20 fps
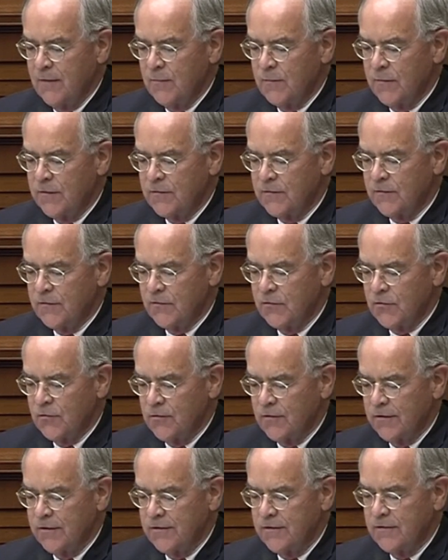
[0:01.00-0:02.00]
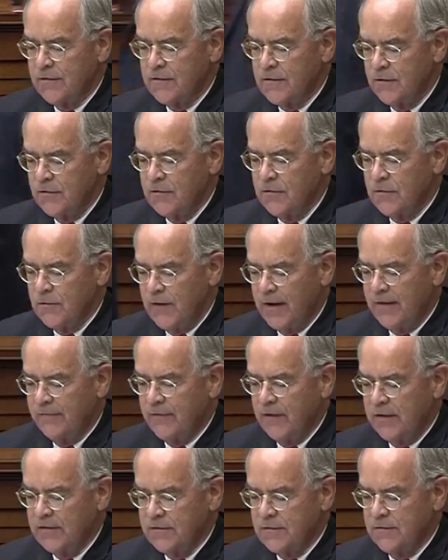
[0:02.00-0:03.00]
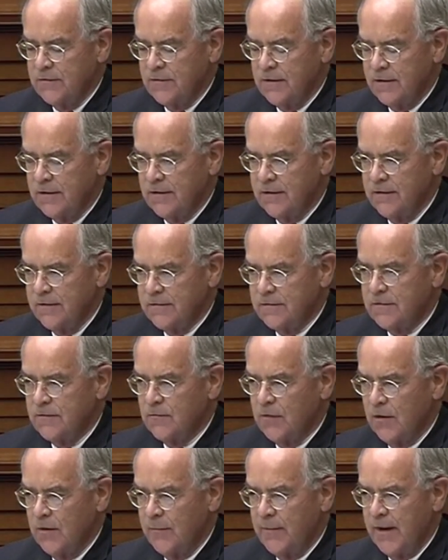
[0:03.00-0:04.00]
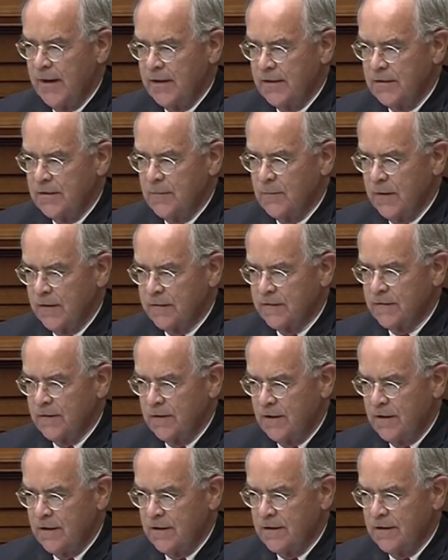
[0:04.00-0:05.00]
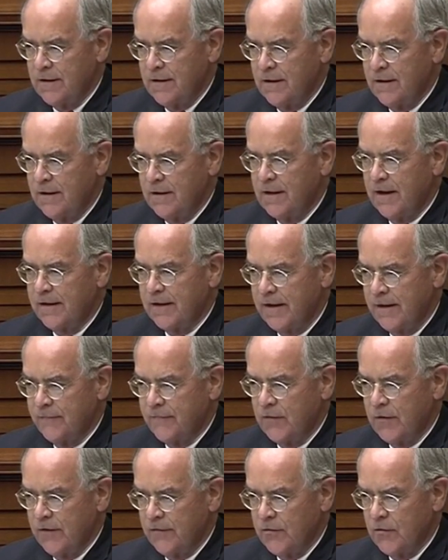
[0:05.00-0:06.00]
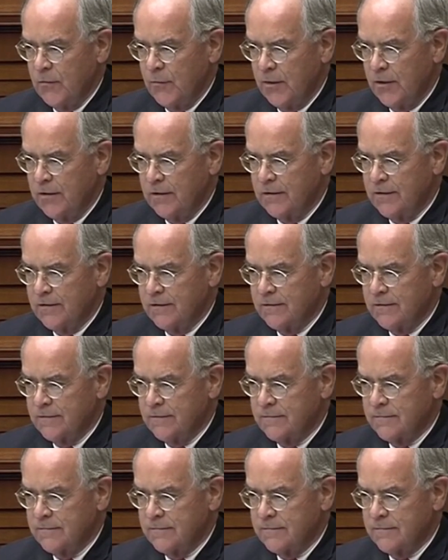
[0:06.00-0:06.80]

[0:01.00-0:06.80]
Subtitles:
Mr. DeJoy, do you have a duty to obey U.S. law like every other American?